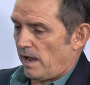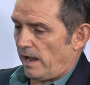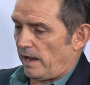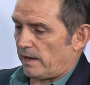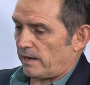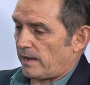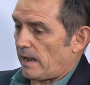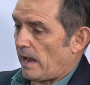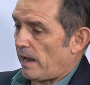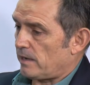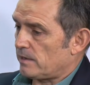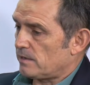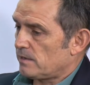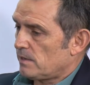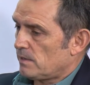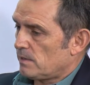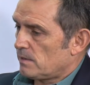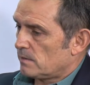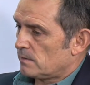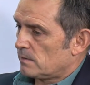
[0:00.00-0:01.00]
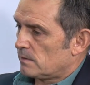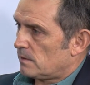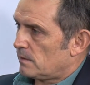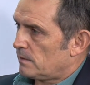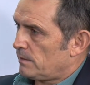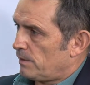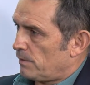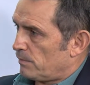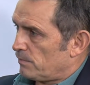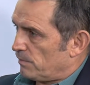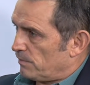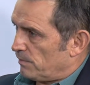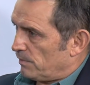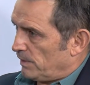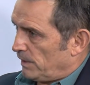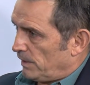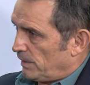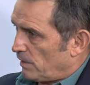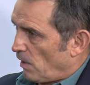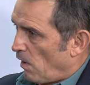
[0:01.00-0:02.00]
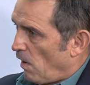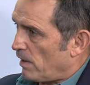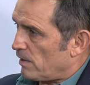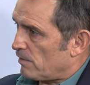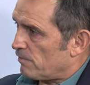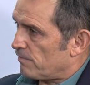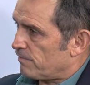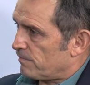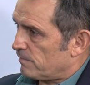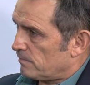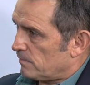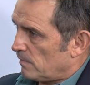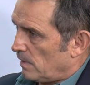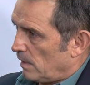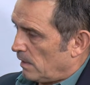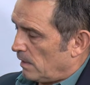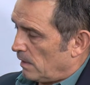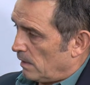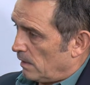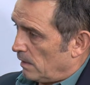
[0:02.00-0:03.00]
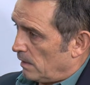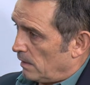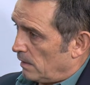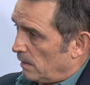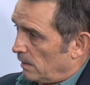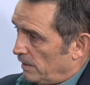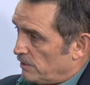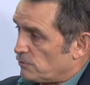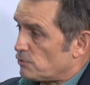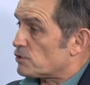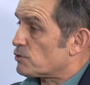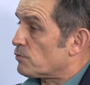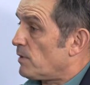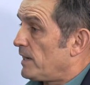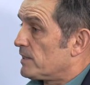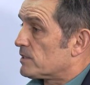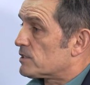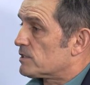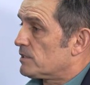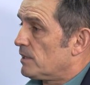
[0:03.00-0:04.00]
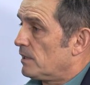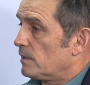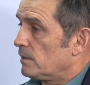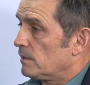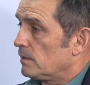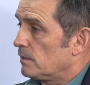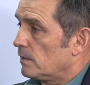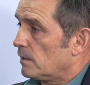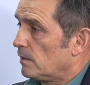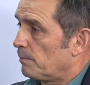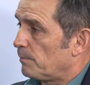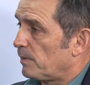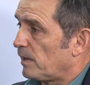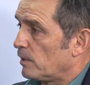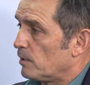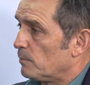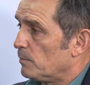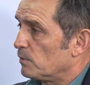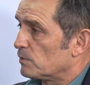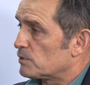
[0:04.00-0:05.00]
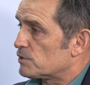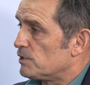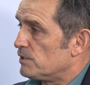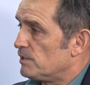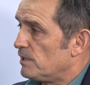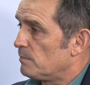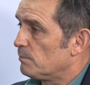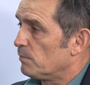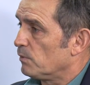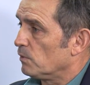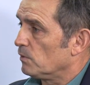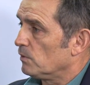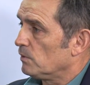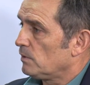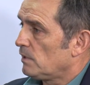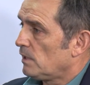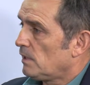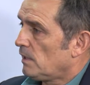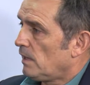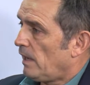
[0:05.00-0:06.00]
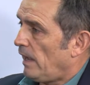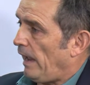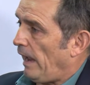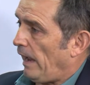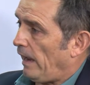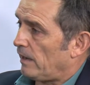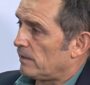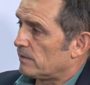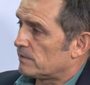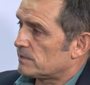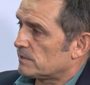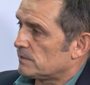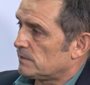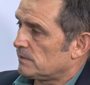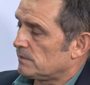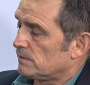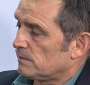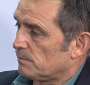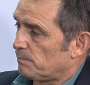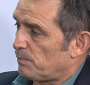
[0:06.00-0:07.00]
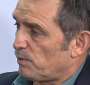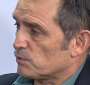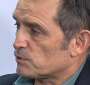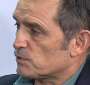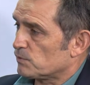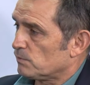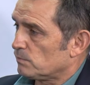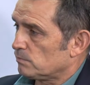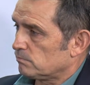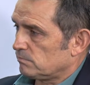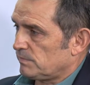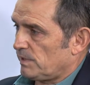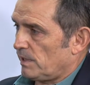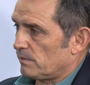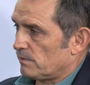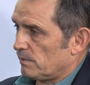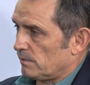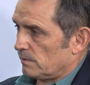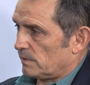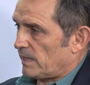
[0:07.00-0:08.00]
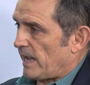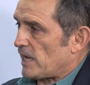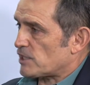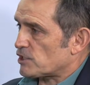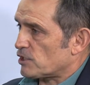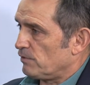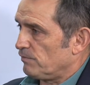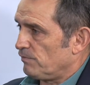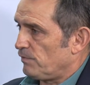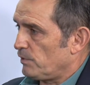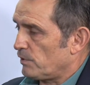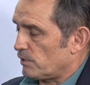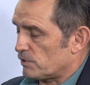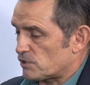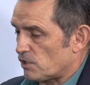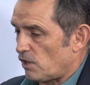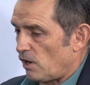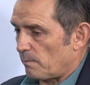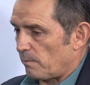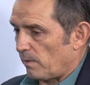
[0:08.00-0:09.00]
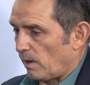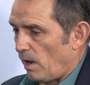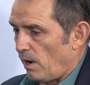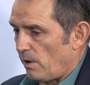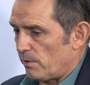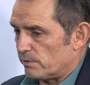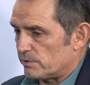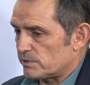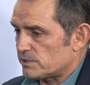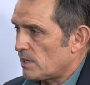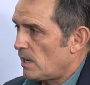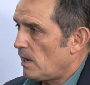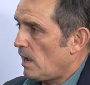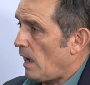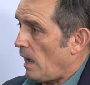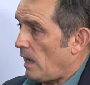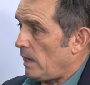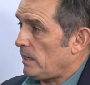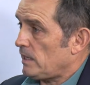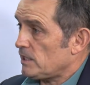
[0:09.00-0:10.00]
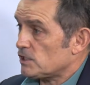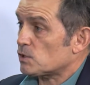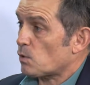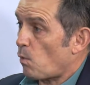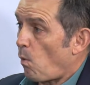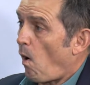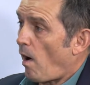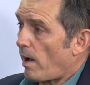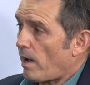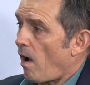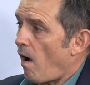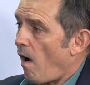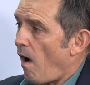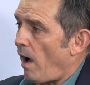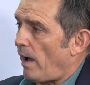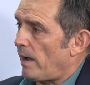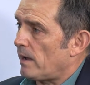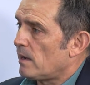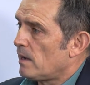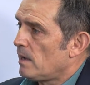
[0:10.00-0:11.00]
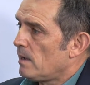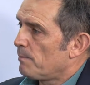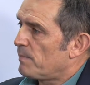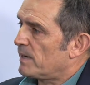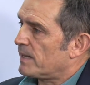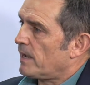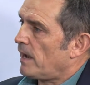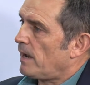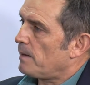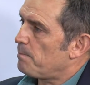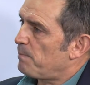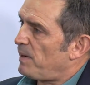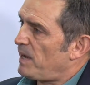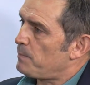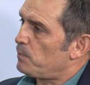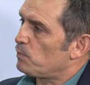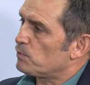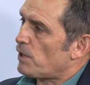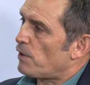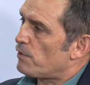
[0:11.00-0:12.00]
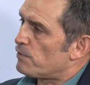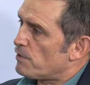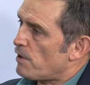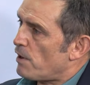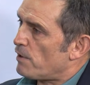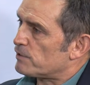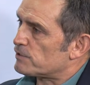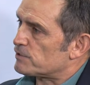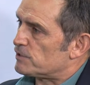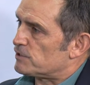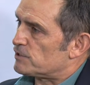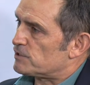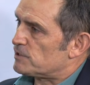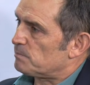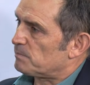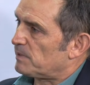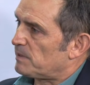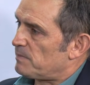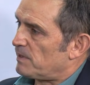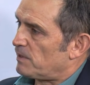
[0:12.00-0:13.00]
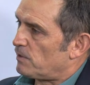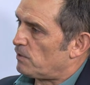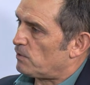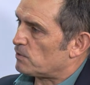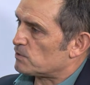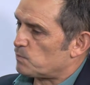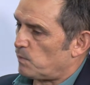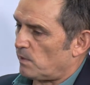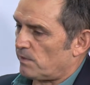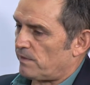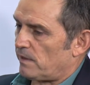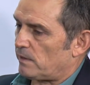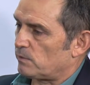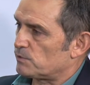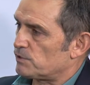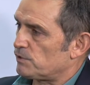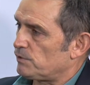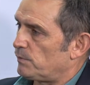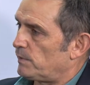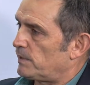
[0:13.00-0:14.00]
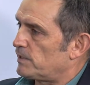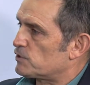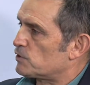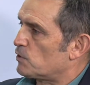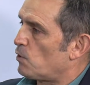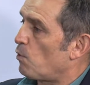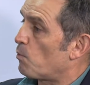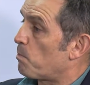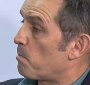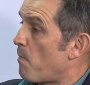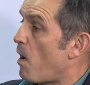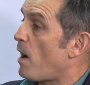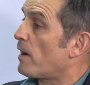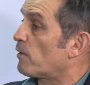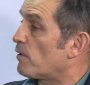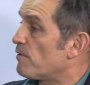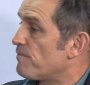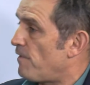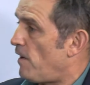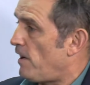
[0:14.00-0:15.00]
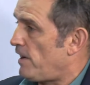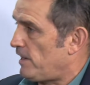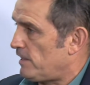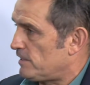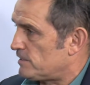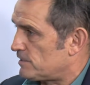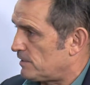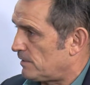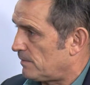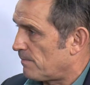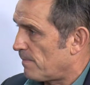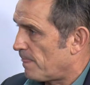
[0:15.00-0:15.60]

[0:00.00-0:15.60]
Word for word: And again, you know, the kind of uh, interest rates that are applicable to Nimble and uh, the personal, you know, the cash converter type loans is quite high. But again, people don't notice it simply because what they'll do, and it's called microfinancing.